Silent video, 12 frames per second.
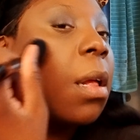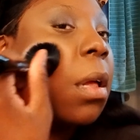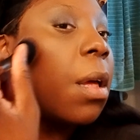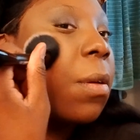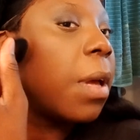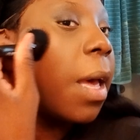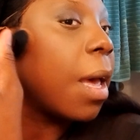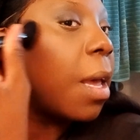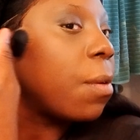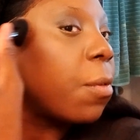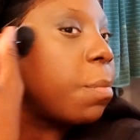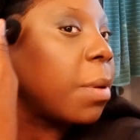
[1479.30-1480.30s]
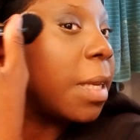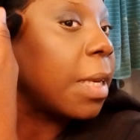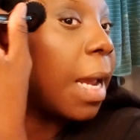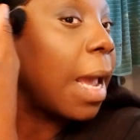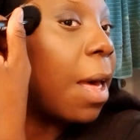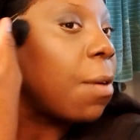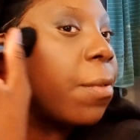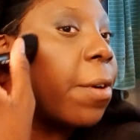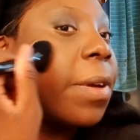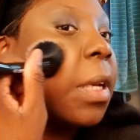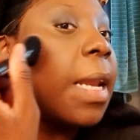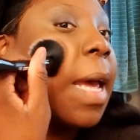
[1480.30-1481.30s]
Okay, we're blending out
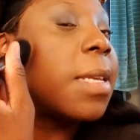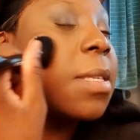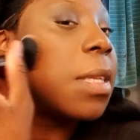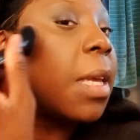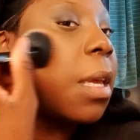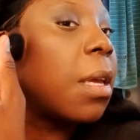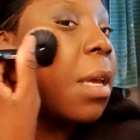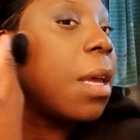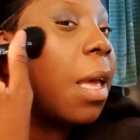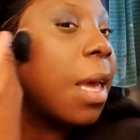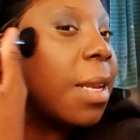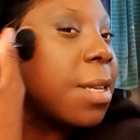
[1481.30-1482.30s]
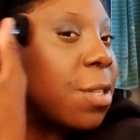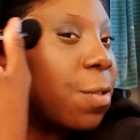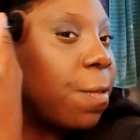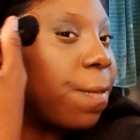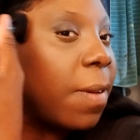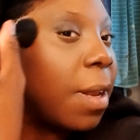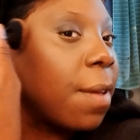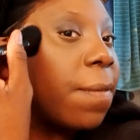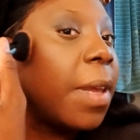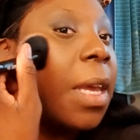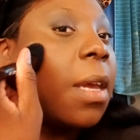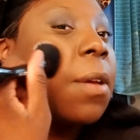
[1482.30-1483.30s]
very nicely. It is a little
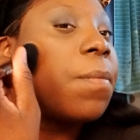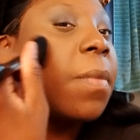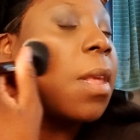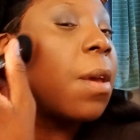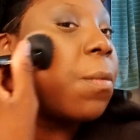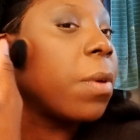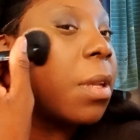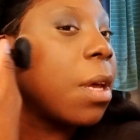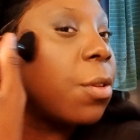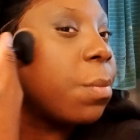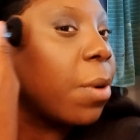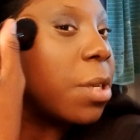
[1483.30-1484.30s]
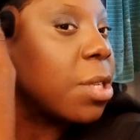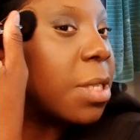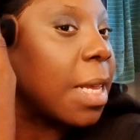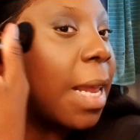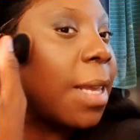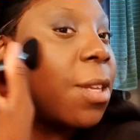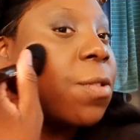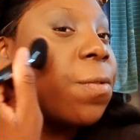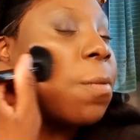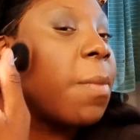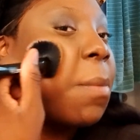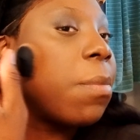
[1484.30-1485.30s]
fluffy. With other brushes that I use
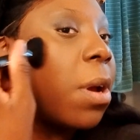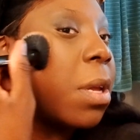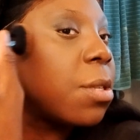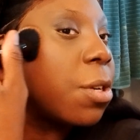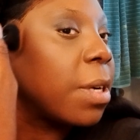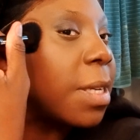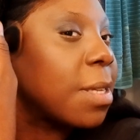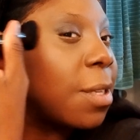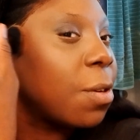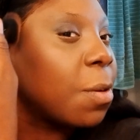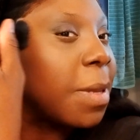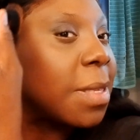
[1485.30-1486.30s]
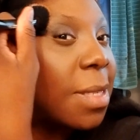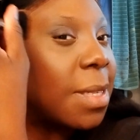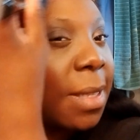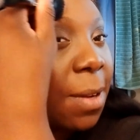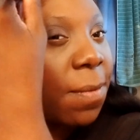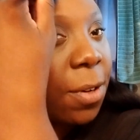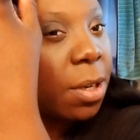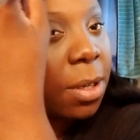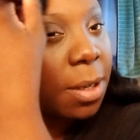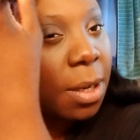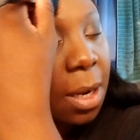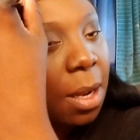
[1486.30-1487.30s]
for my bronzer, it's a little bit stiffer,
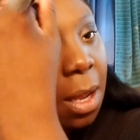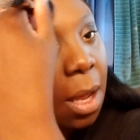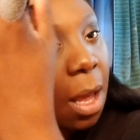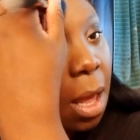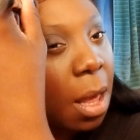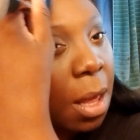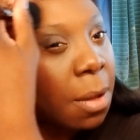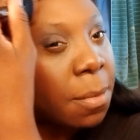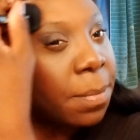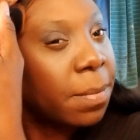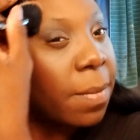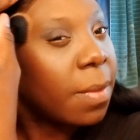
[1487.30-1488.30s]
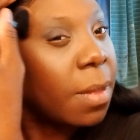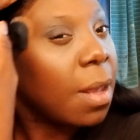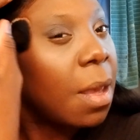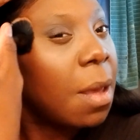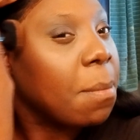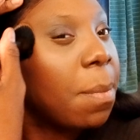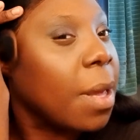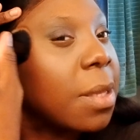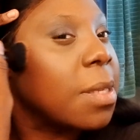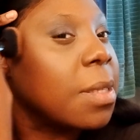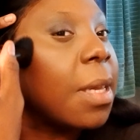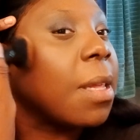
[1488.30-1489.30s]

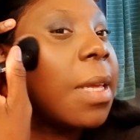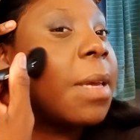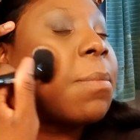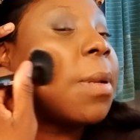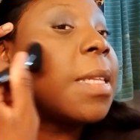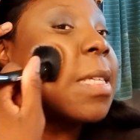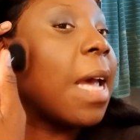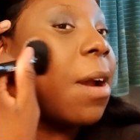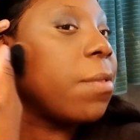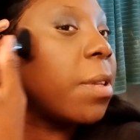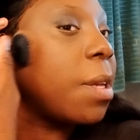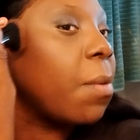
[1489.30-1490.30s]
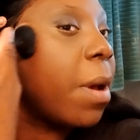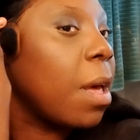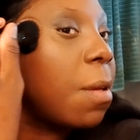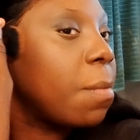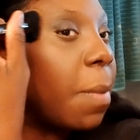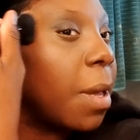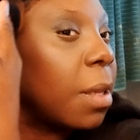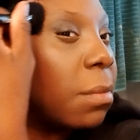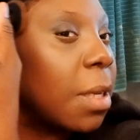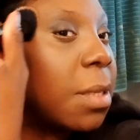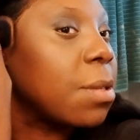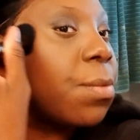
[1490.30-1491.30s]
but still it blends out really well. But
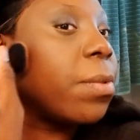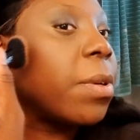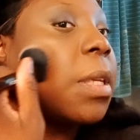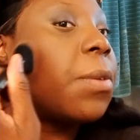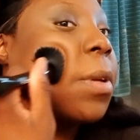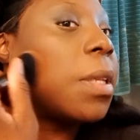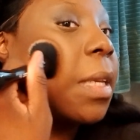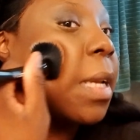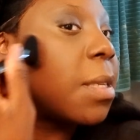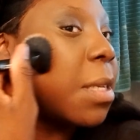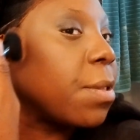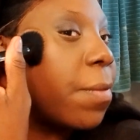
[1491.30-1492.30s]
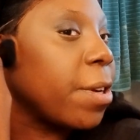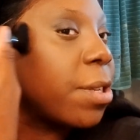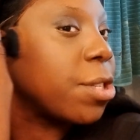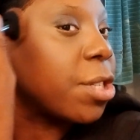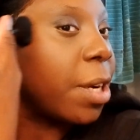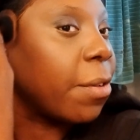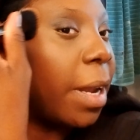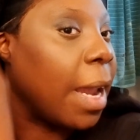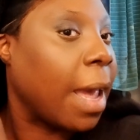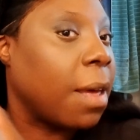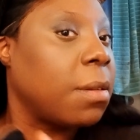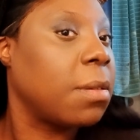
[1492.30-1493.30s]
this is really, really nice. It's very shearing
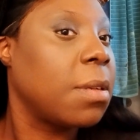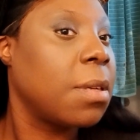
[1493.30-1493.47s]
out.